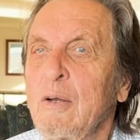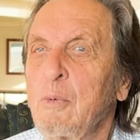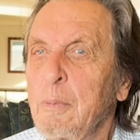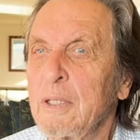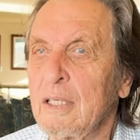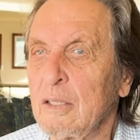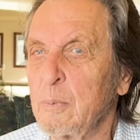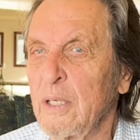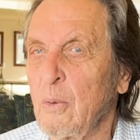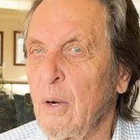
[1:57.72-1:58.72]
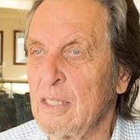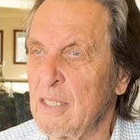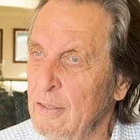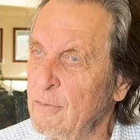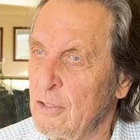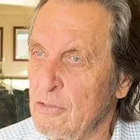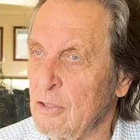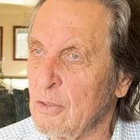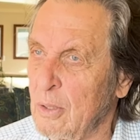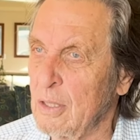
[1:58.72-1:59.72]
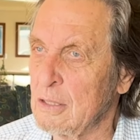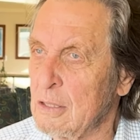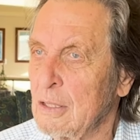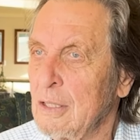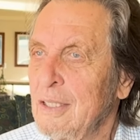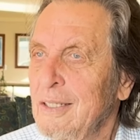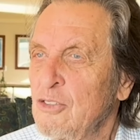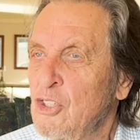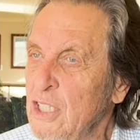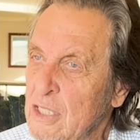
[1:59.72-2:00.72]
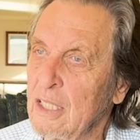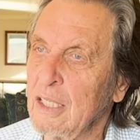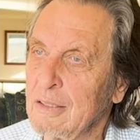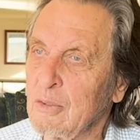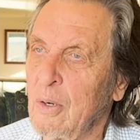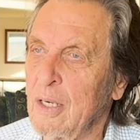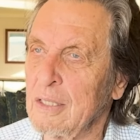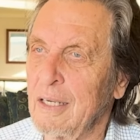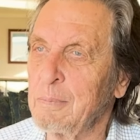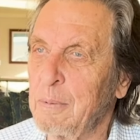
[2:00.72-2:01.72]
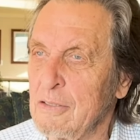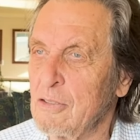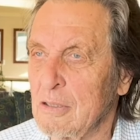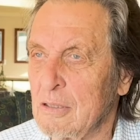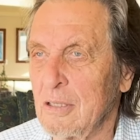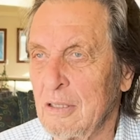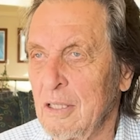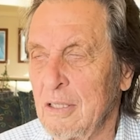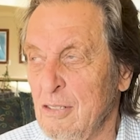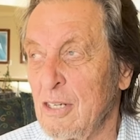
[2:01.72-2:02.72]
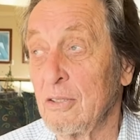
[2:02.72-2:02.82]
that women can be quite devious and quite cheating and quite unpleasant. He's